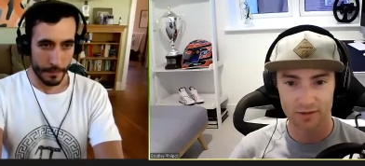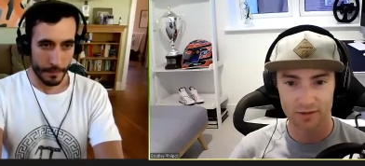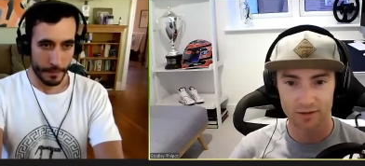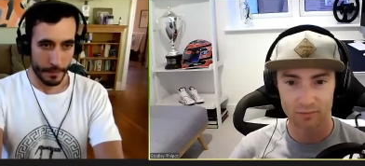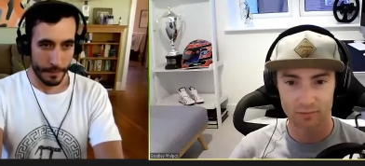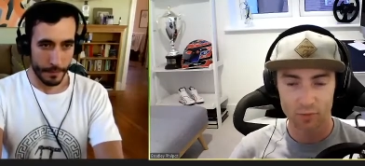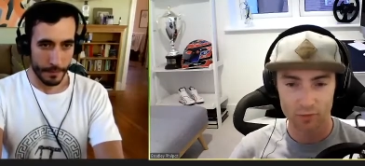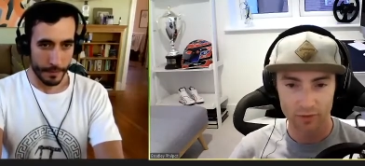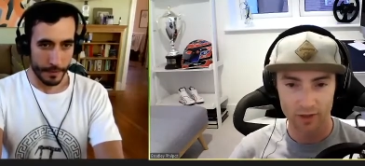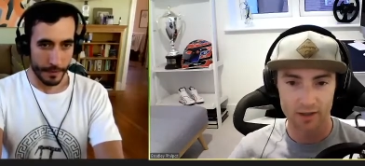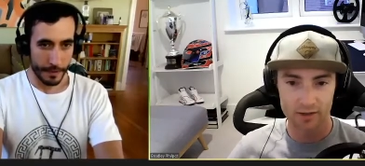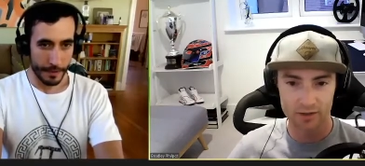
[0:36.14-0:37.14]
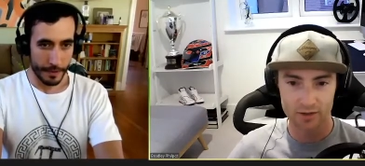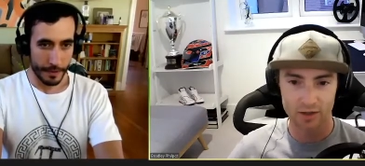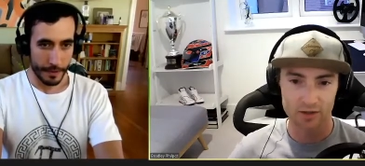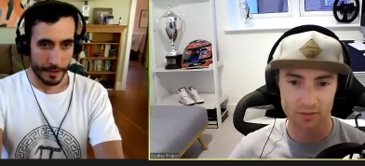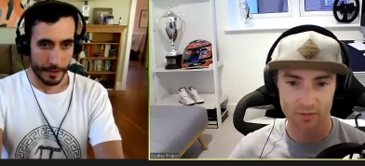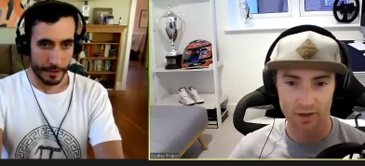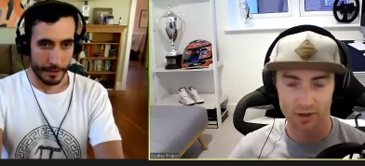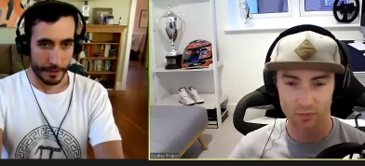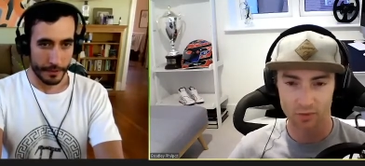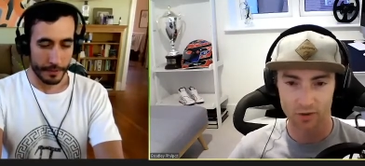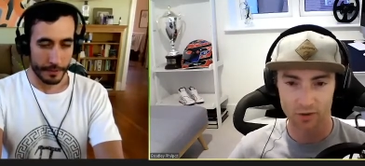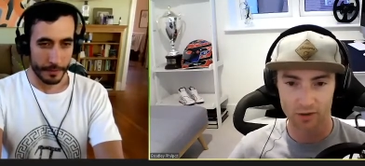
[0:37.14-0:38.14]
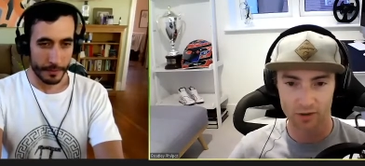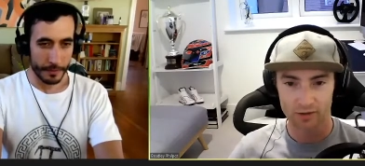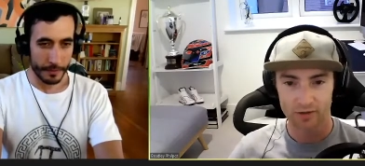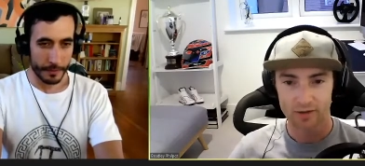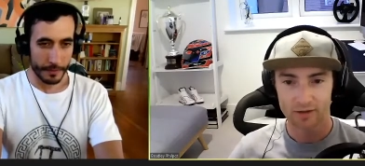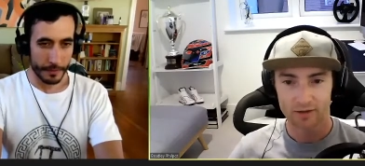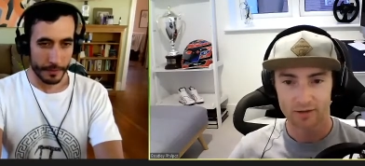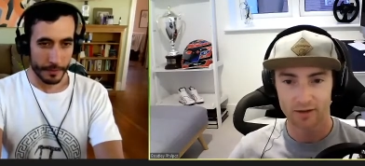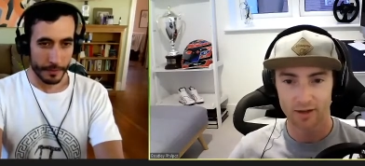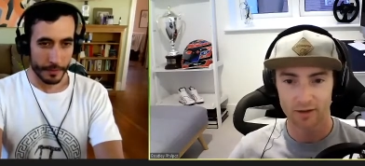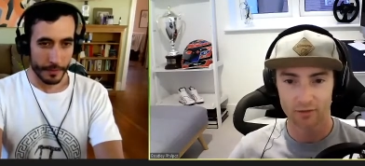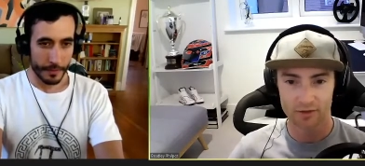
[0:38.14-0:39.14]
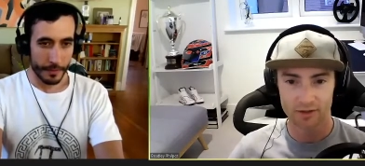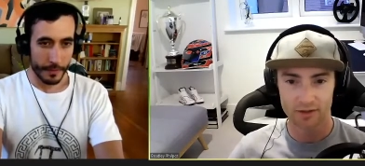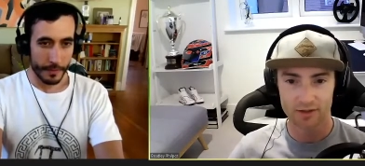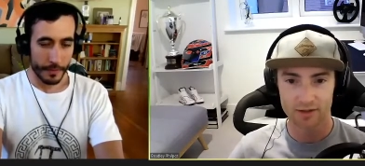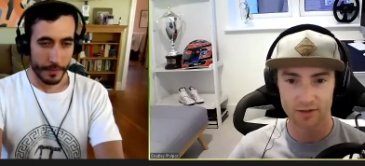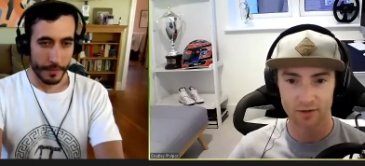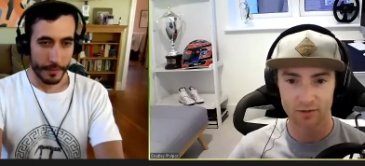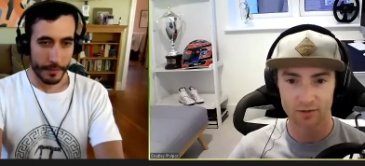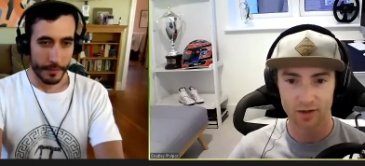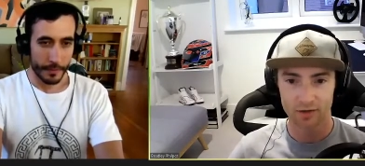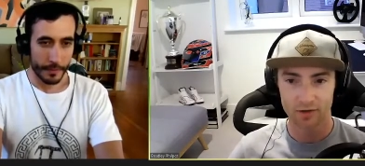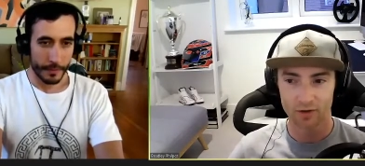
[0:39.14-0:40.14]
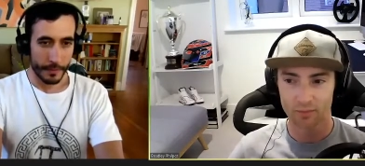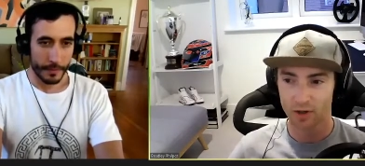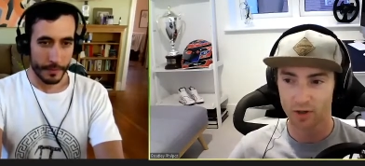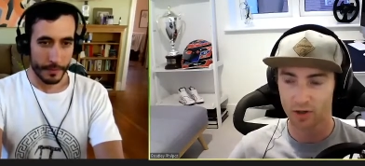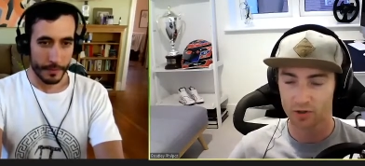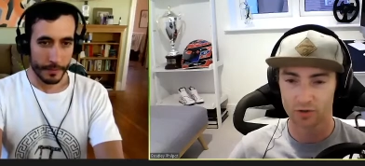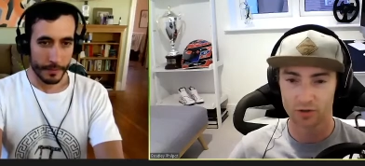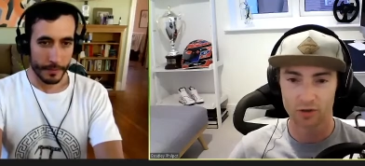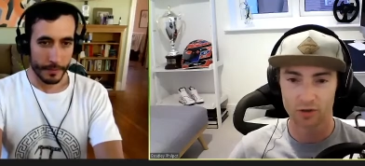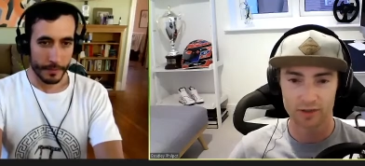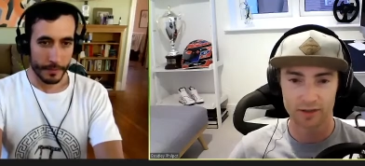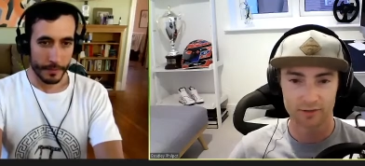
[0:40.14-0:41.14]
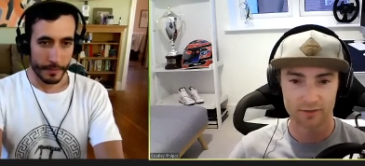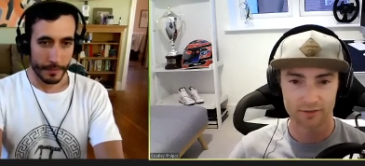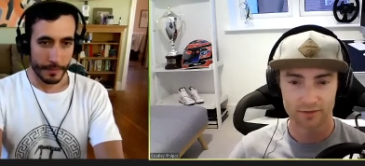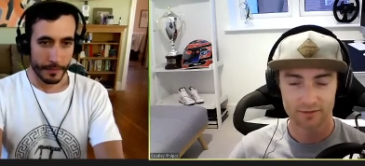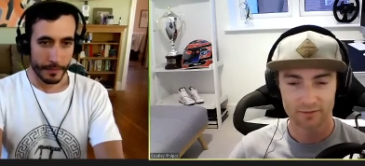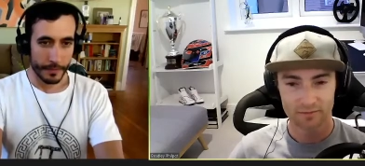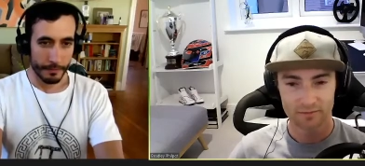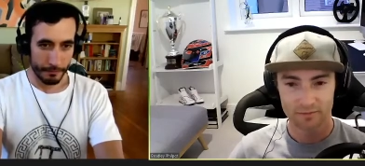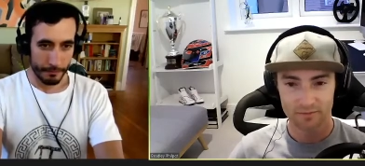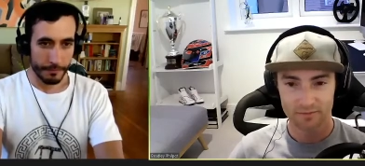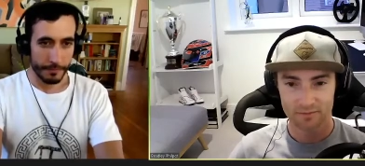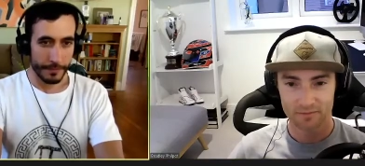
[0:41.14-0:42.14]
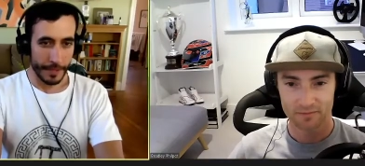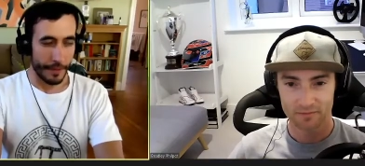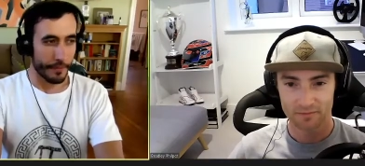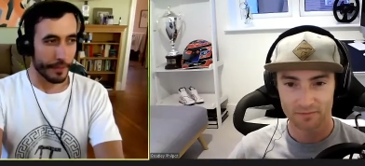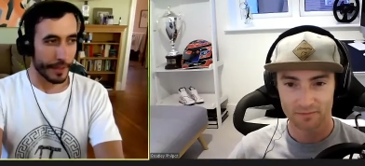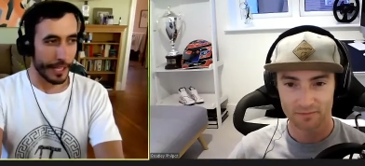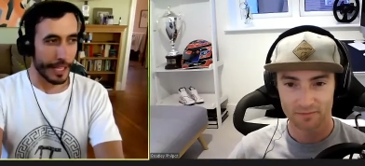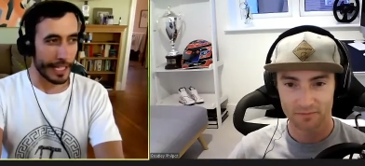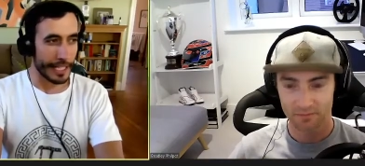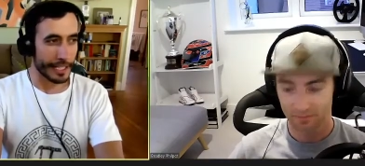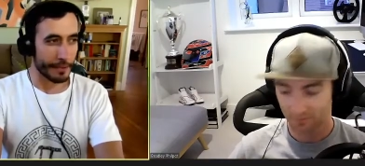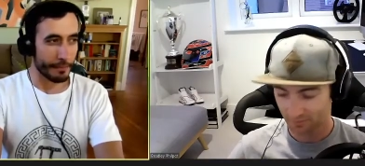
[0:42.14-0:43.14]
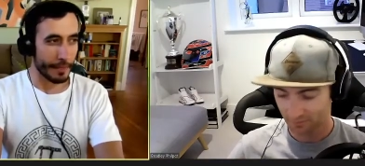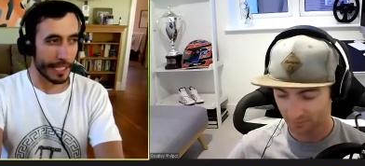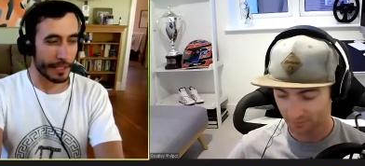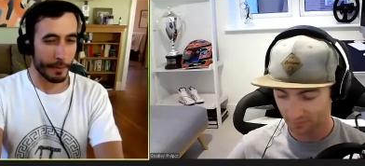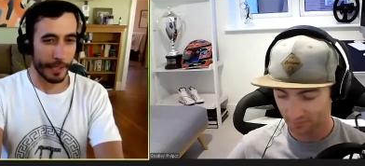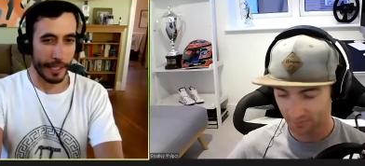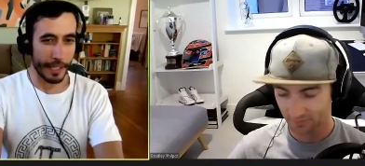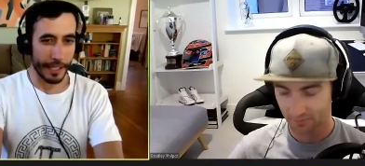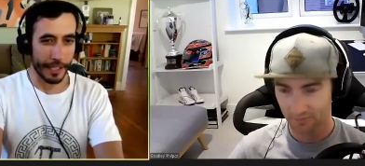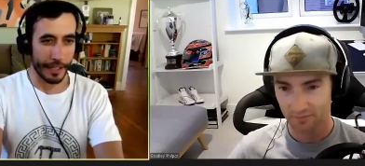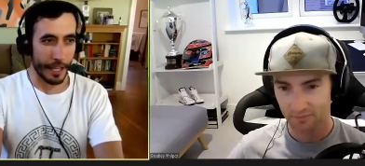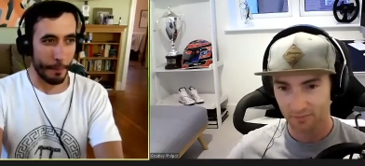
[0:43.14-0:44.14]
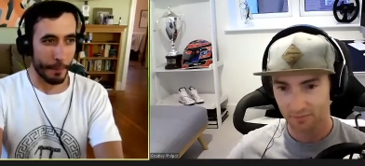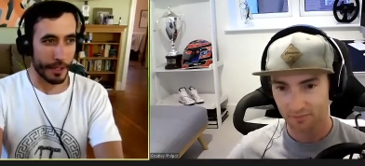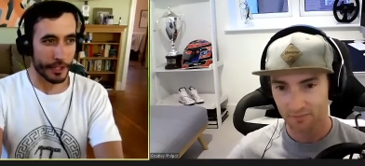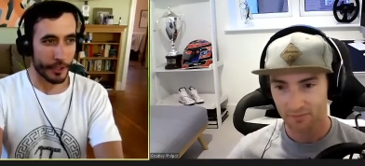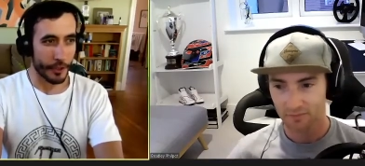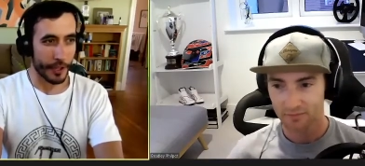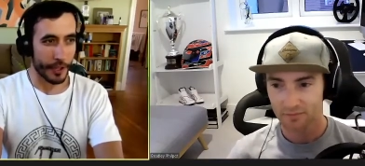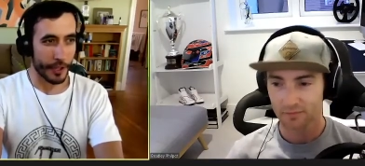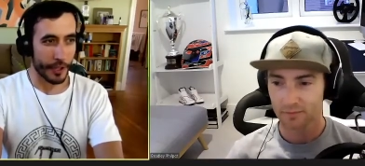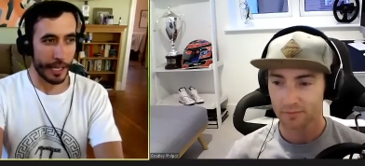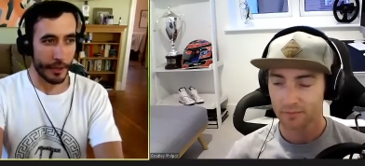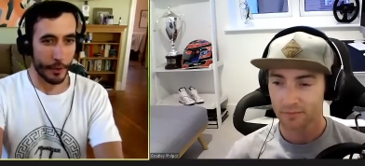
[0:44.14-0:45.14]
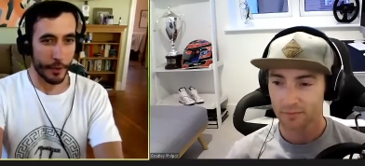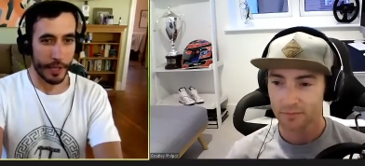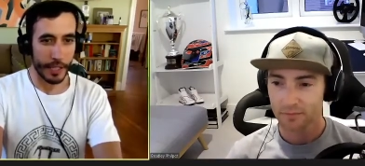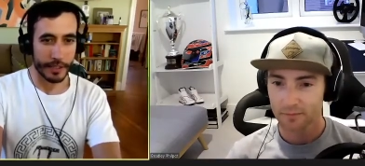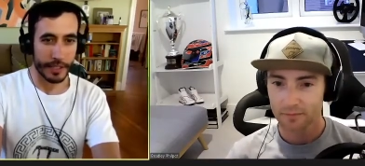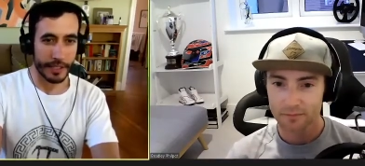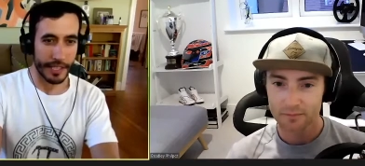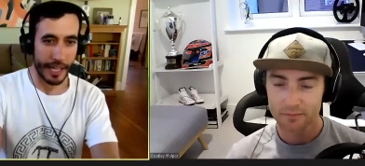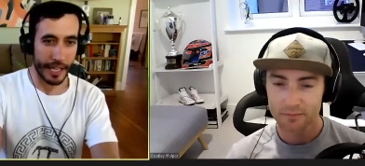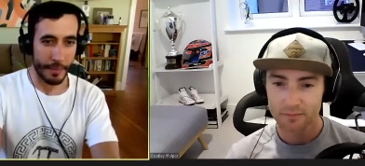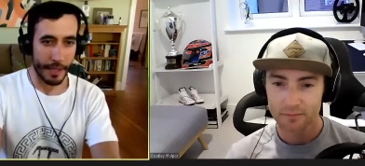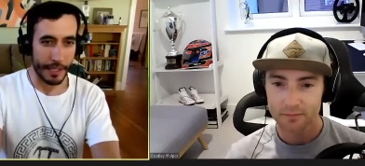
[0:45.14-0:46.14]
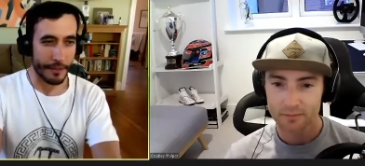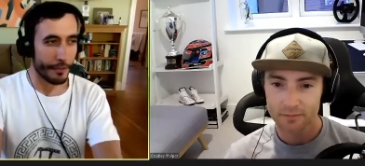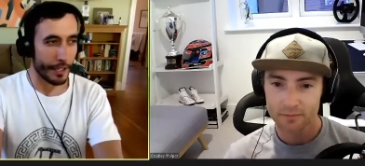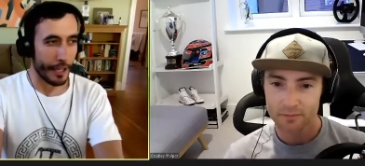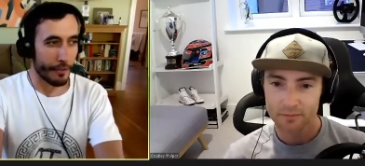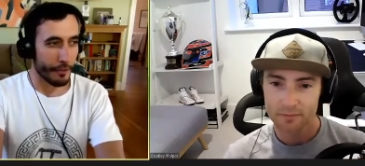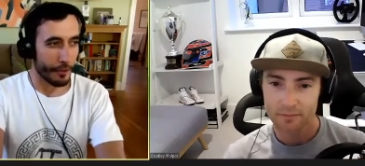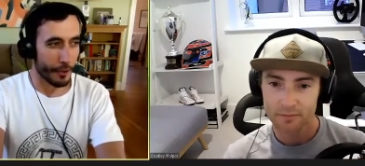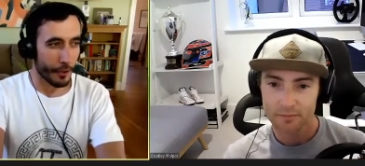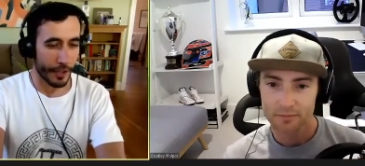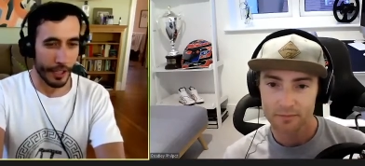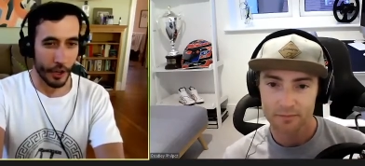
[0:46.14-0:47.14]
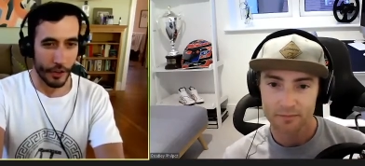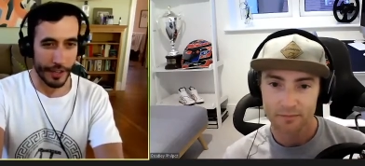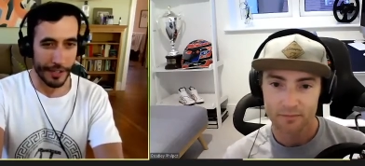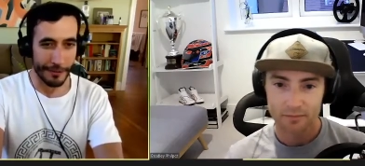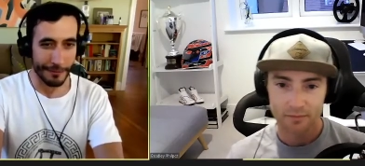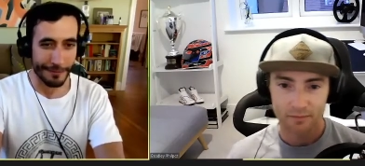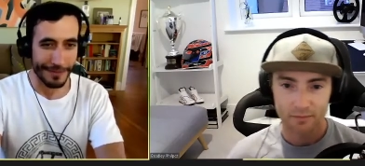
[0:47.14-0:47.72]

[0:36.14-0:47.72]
Speaker 1: um, moving in, starting back at work, and obviously still under partial lockdown.
Speaker 2: Yeah, that's that's been I'm pretty sure that's been a good entertainment for the lockdown.